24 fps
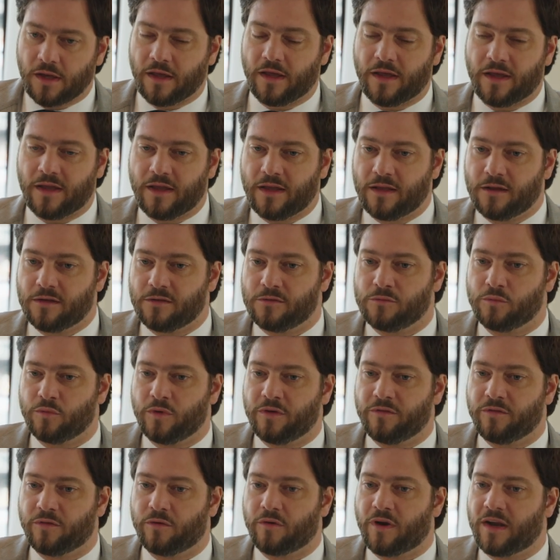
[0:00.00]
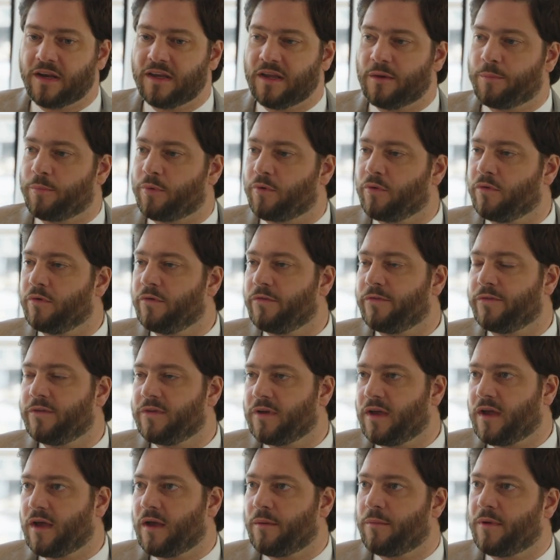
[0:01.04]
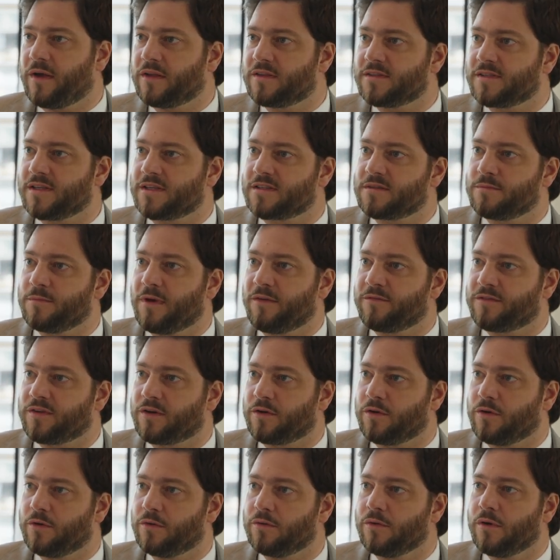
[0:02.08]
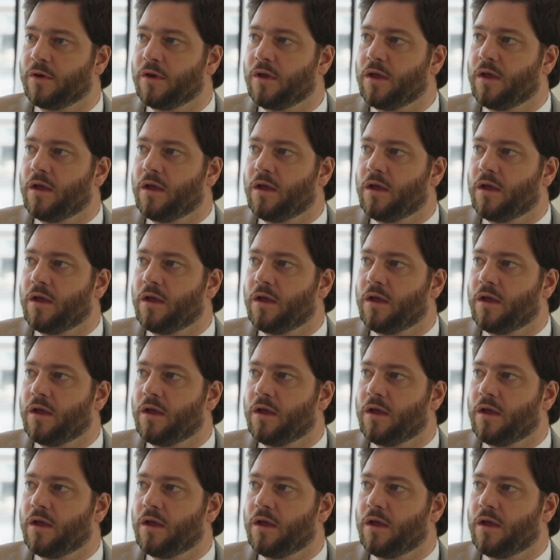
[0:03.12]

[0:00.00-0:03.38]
and we've already approved about 6 months ago,